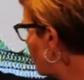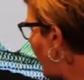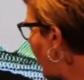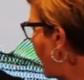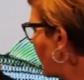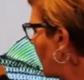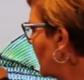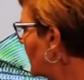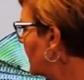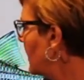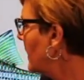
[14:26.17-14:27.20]
back
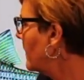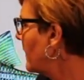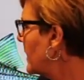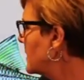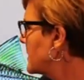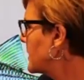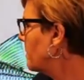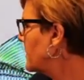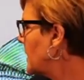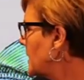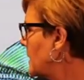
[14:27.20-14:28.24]
that is
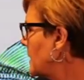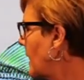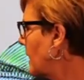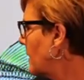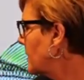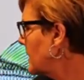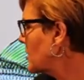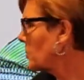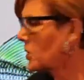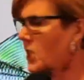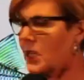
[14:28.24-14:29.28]
something that this
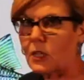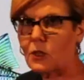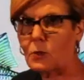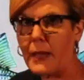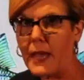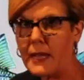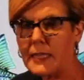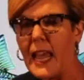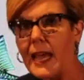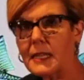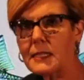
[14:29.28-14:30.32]
particular bass
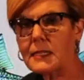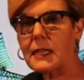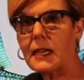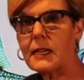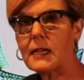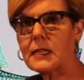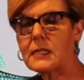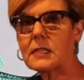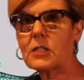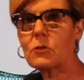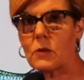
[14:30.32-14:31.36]
has that
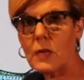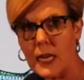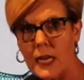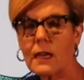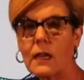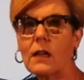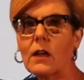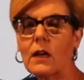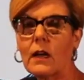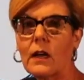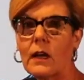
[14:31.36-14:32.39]
is unique
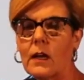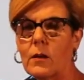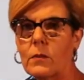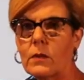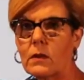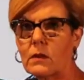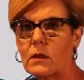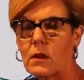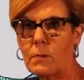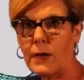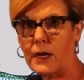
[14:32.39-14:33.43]
um,
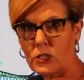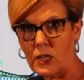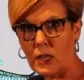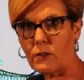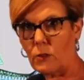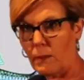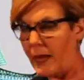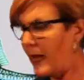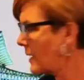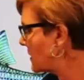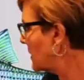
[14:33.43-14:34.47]
compared to other
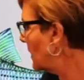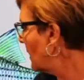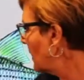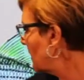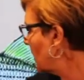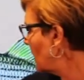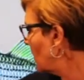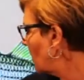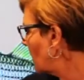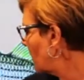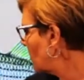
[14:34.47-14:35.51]
bass.
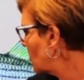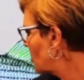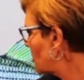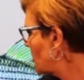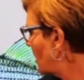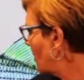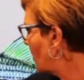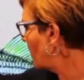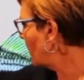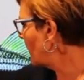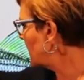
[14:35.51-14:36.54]
The others,
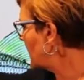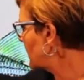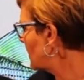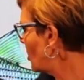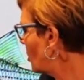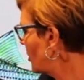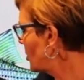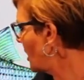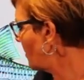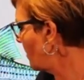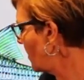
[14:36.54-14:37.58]
there it doesn't arch
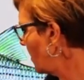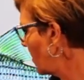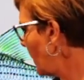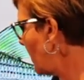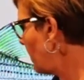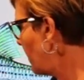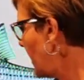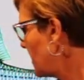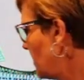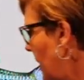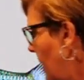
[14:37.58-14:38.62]
up quite
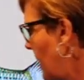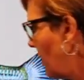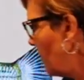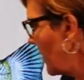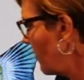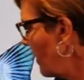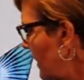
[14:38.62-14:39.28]
as big right